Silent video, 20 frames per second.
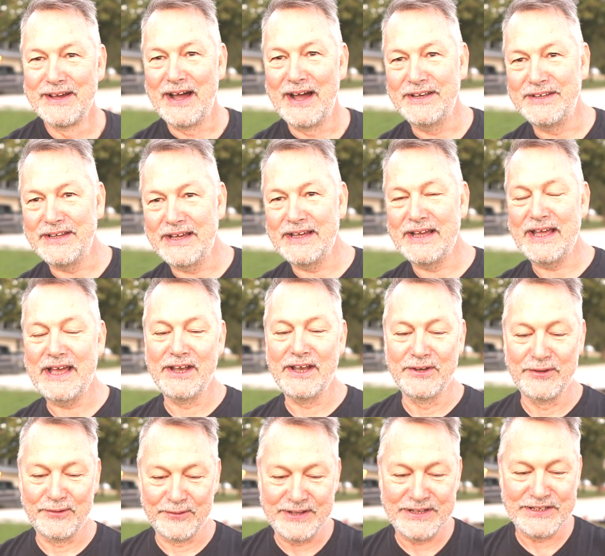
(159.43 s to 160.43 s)
I tell you,
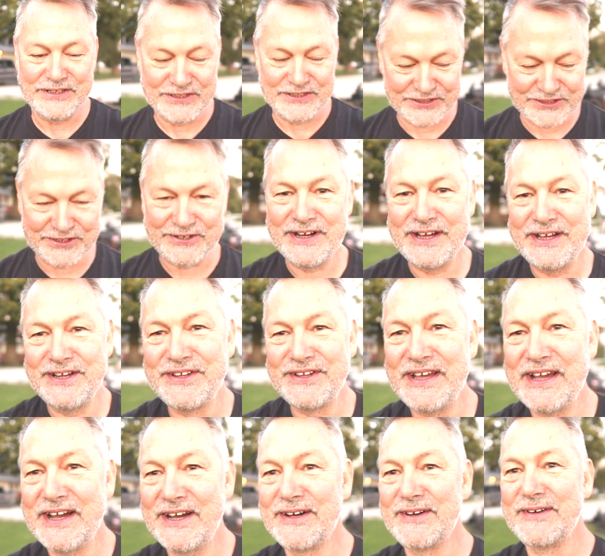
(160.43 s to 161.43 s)
Illinois is just
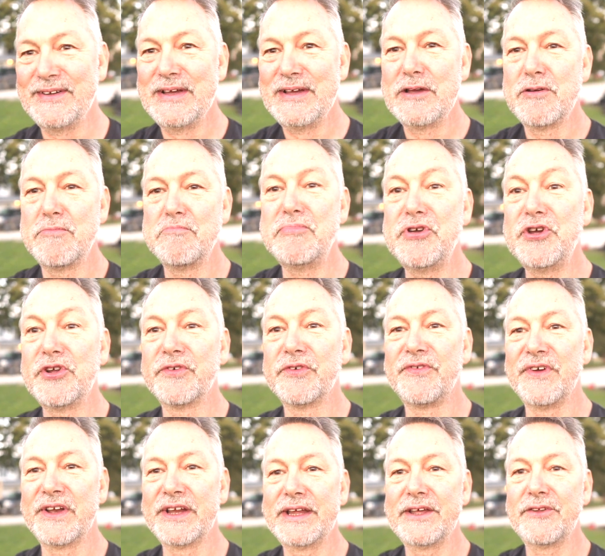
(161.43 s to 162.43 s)
crazy how
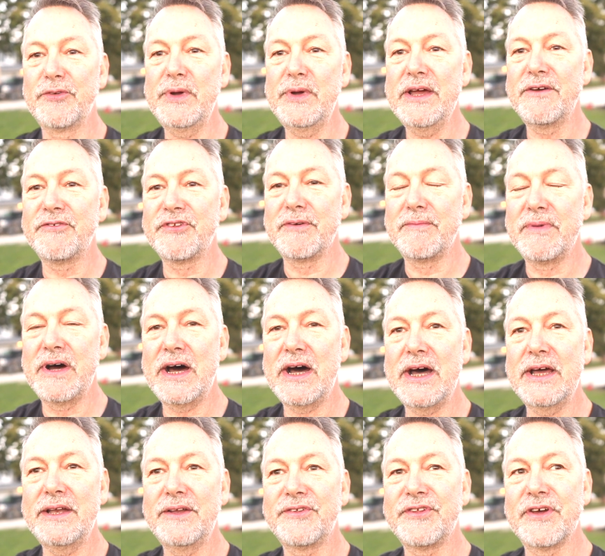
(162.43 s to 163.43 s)
beautiful it is. We have some
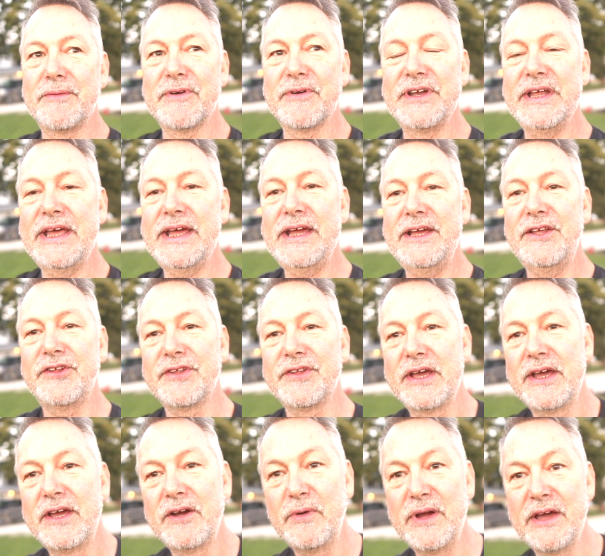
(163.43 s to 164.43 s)
hot summer days.
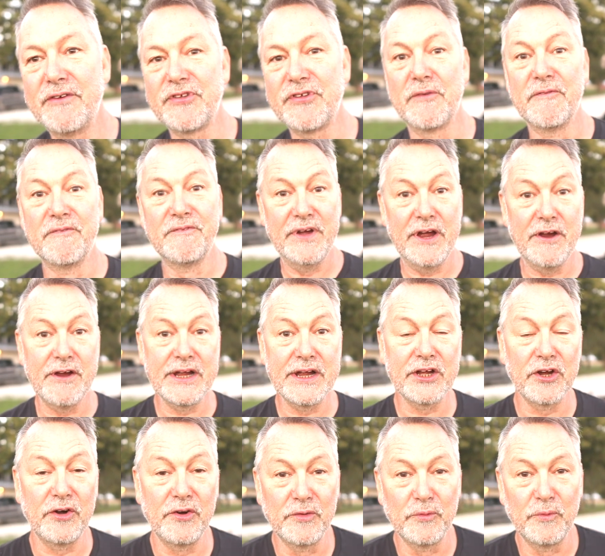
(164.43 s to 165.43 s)
We have some very
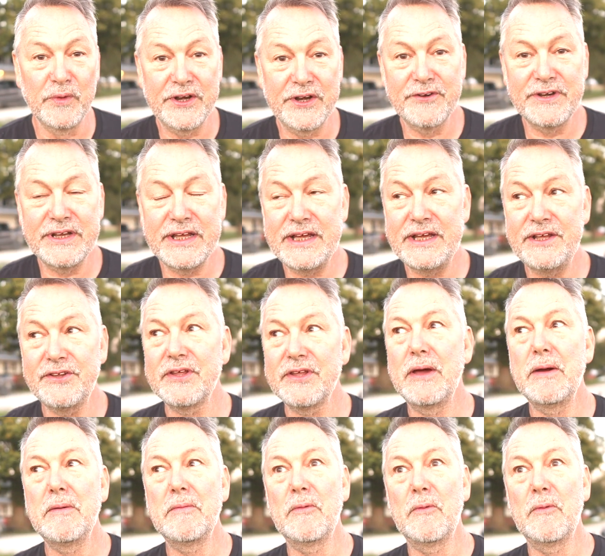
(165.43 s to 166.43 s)
cold winter days.
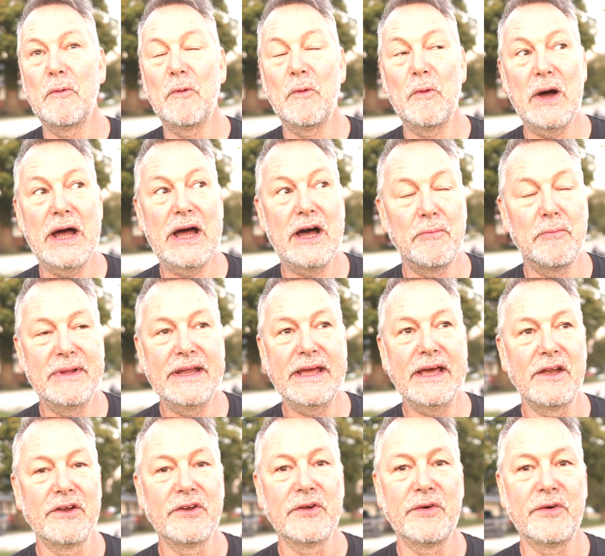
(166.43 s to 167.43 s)
Wow, but
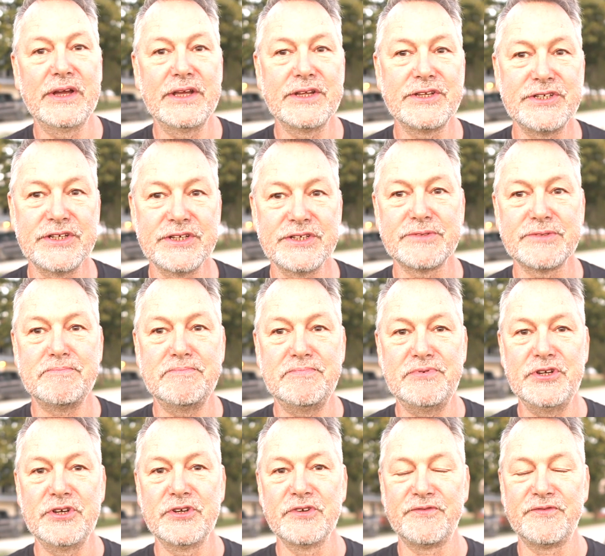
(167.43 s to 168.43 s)
Illinois is just
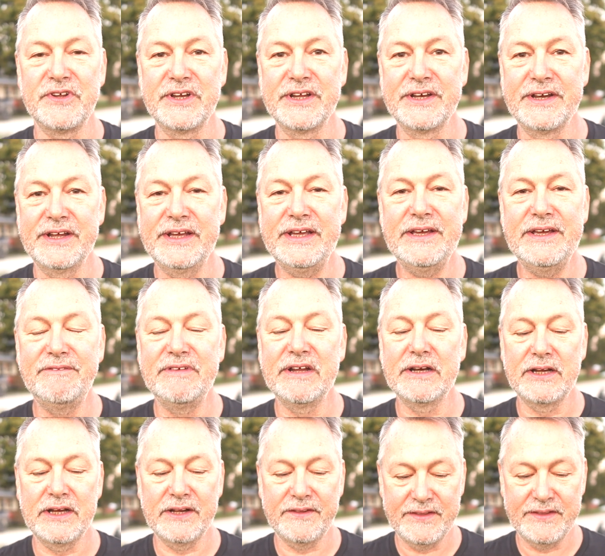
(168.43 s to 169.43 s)
beautiful in an
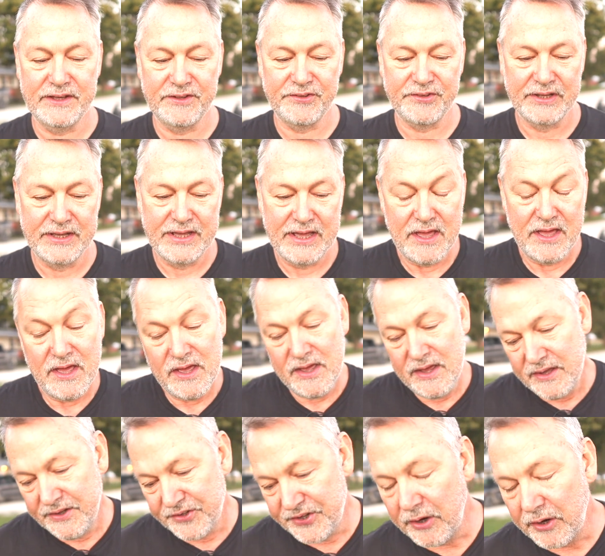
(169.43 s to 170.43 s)
evening like this.
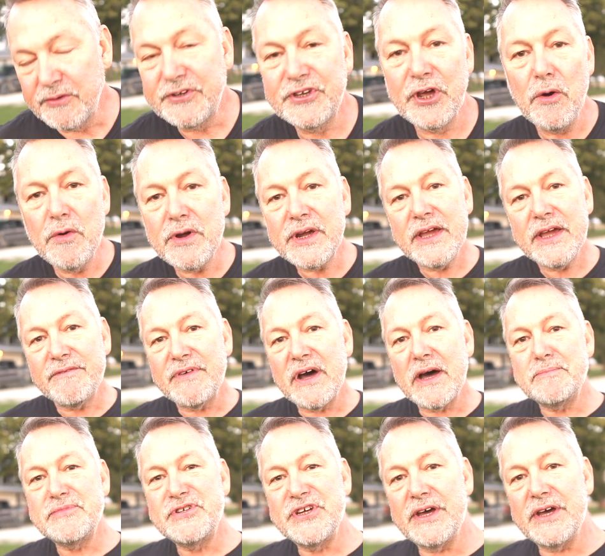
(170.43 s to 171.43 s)
So don't give
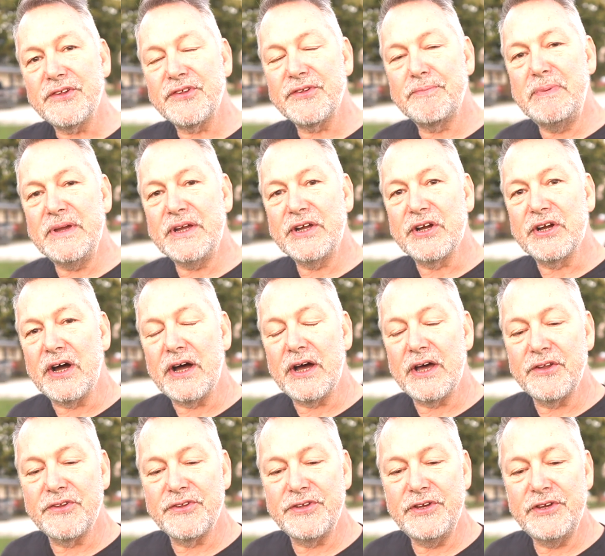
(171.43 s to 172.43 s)
up just
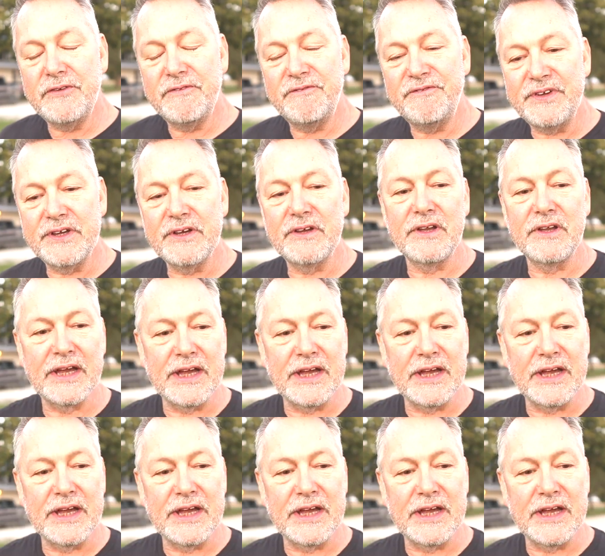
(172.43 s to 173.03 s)
because you feel